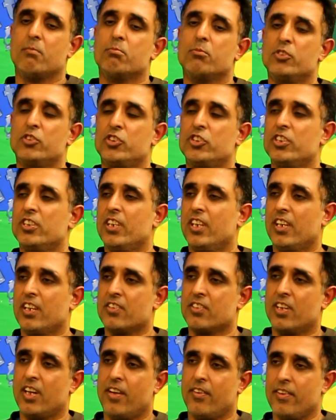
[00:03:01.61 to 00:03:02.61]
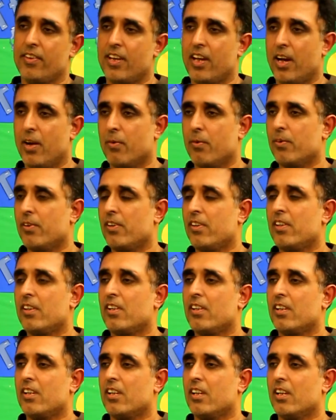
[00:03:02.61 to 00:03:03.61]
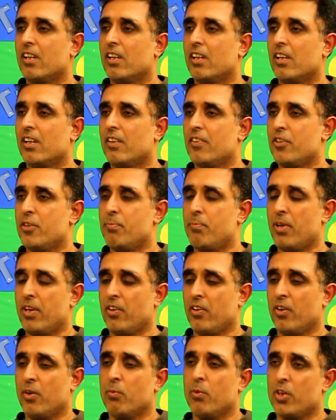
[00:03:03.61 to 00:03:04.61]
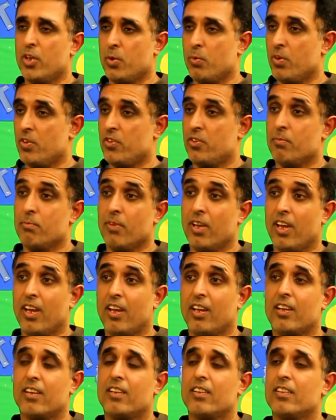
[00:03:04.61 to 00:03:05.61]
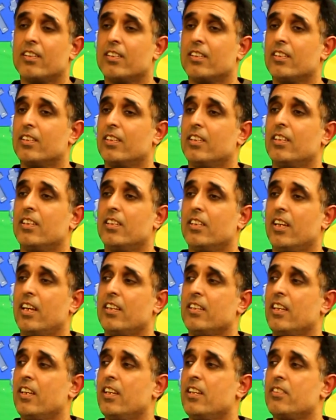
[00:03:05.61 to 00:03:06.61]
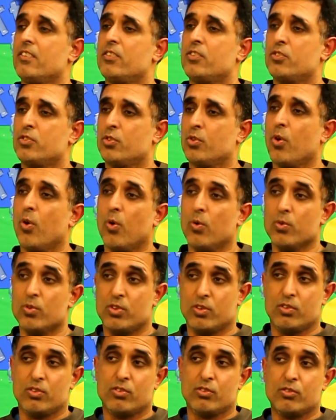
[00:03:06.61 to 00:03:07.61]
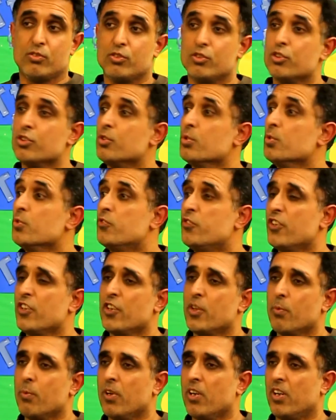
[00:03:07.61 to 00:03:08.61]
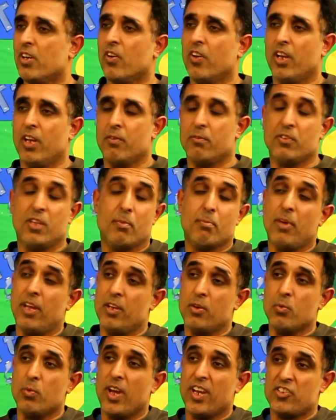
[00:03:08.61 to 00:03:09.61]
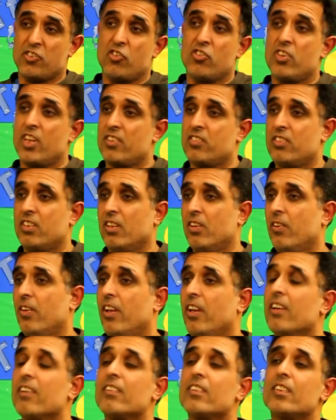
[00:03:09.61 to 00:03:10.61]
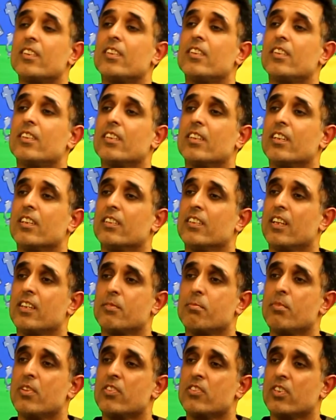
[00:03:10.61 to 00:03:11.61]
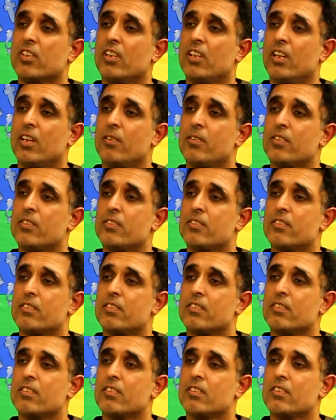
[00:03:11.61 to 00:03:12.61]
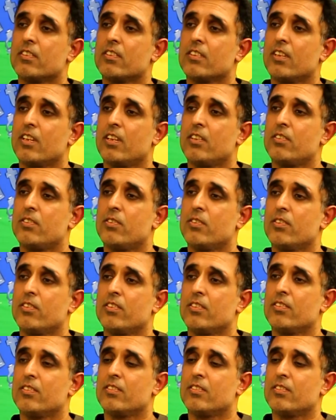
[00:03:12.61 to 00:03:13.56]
machining is carried out depending on what you want to make, and then it's sold to do further work on it. They may do extra testing on it, and that's basically how it's done.